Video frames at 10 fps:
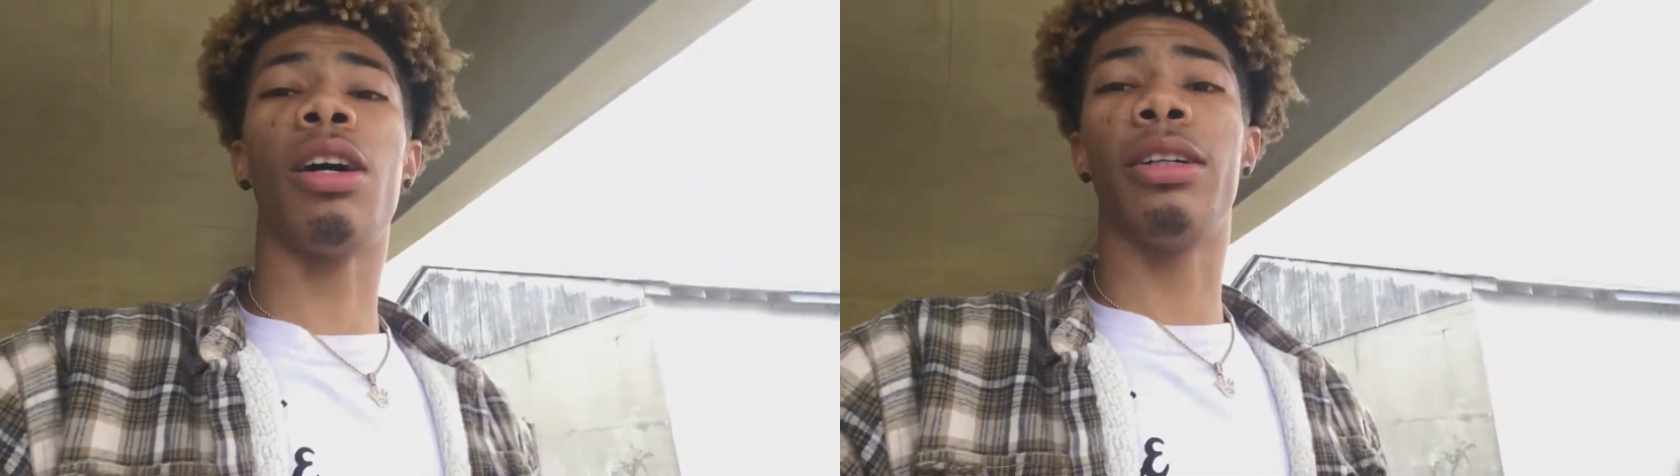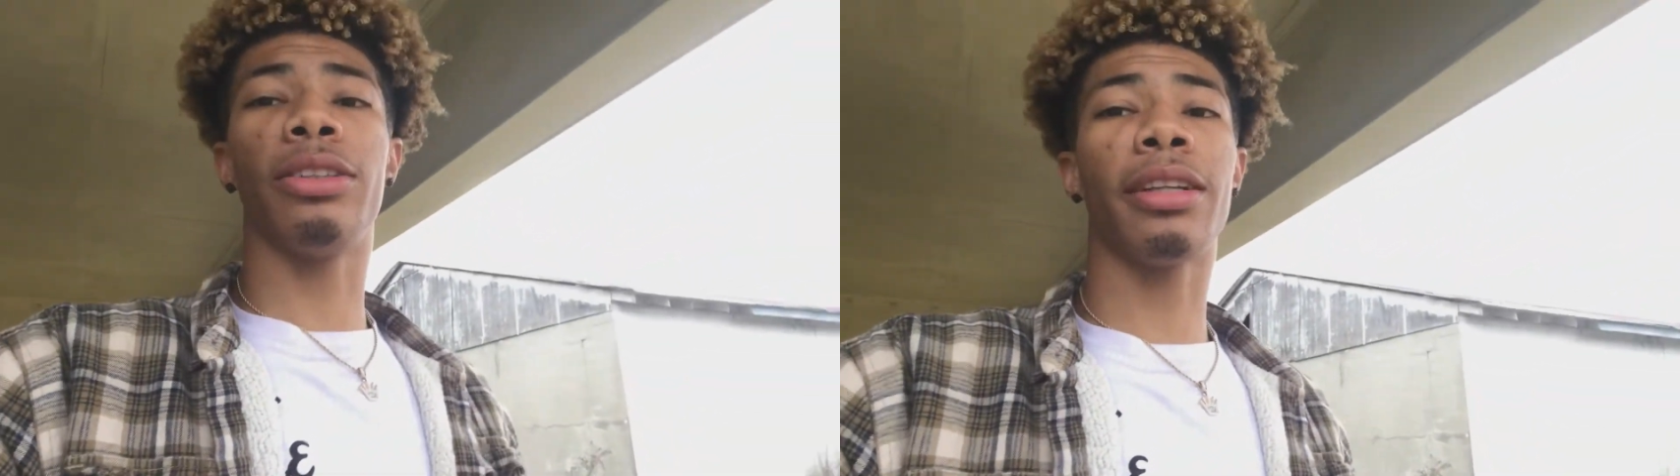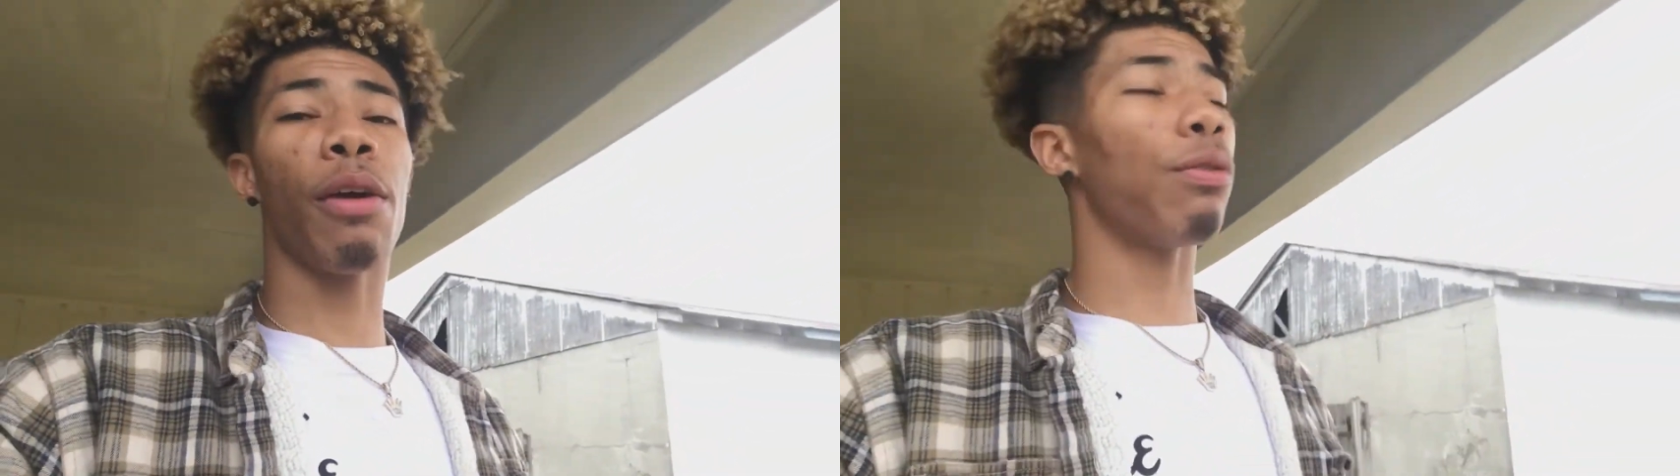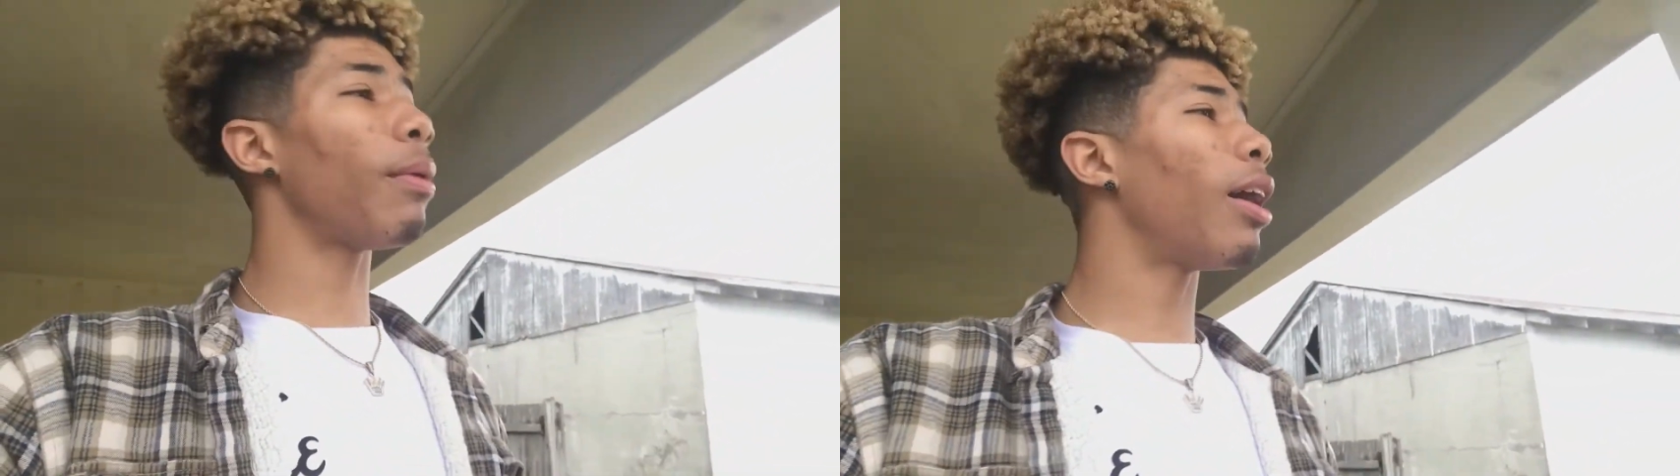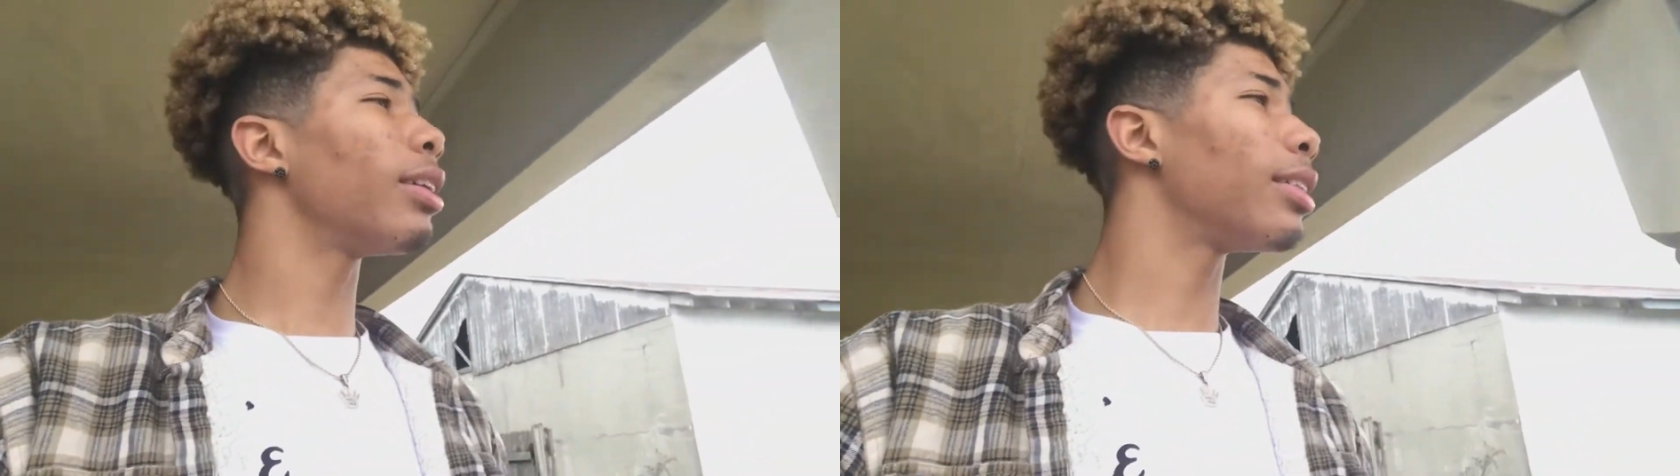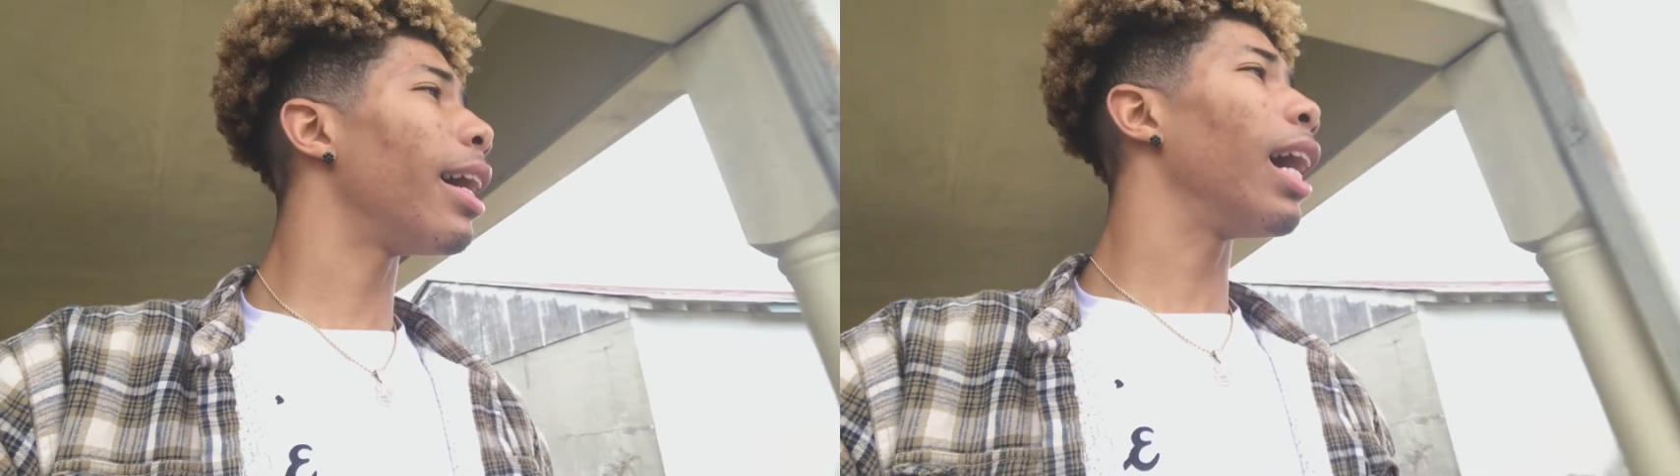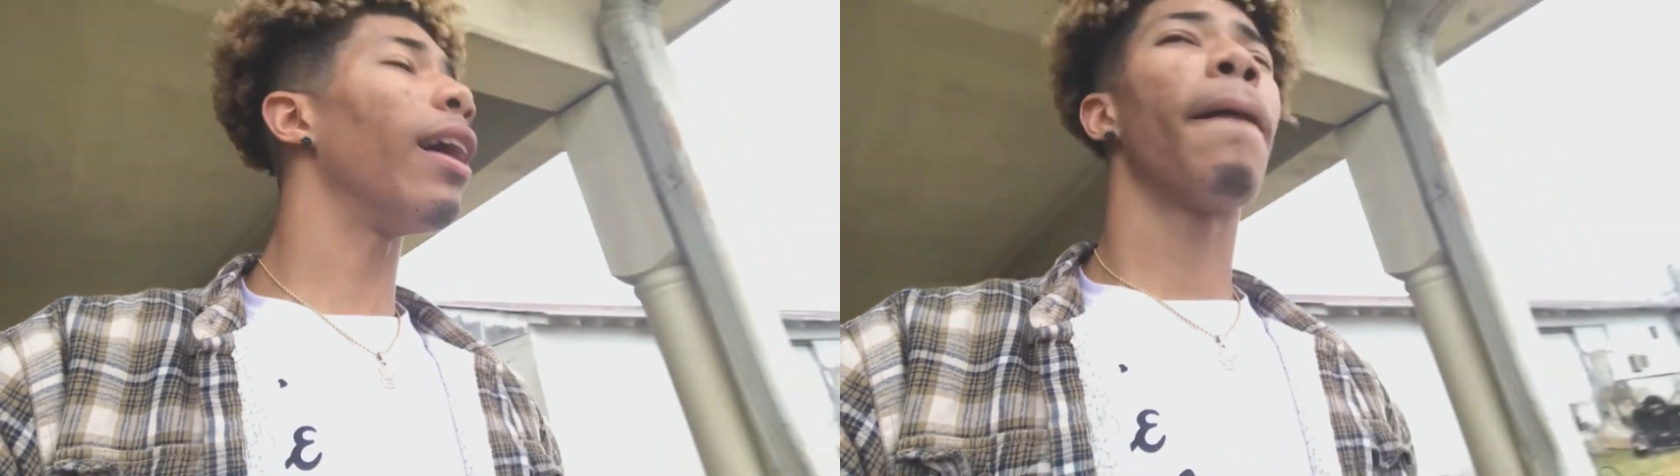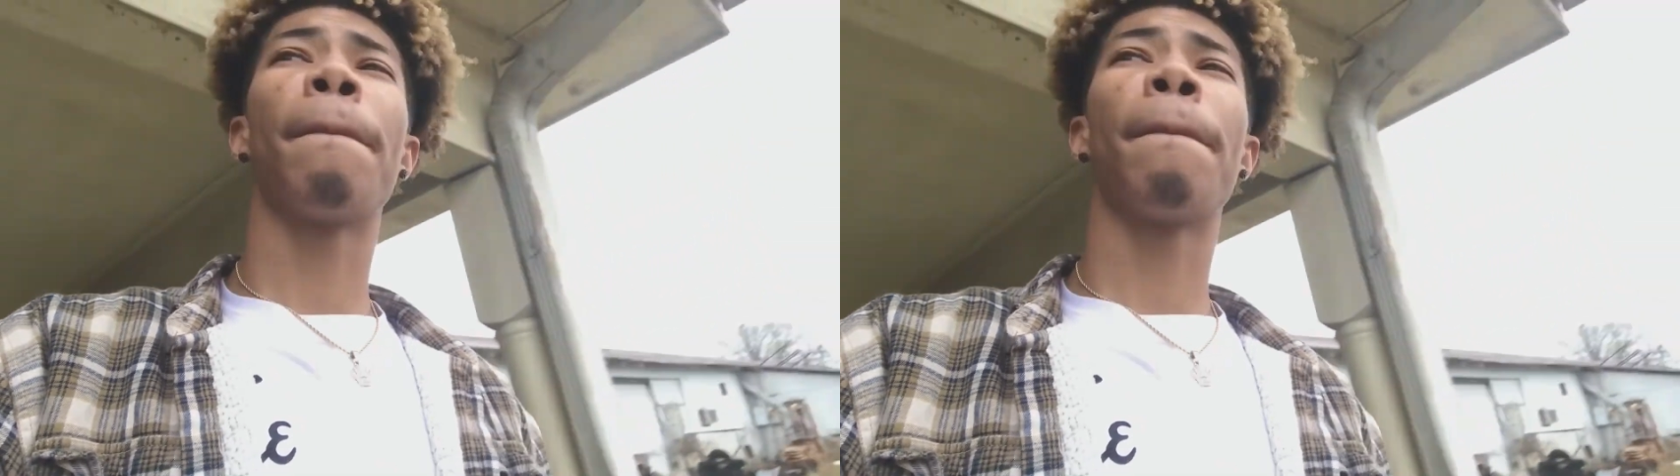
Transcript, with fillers: heard that from outside.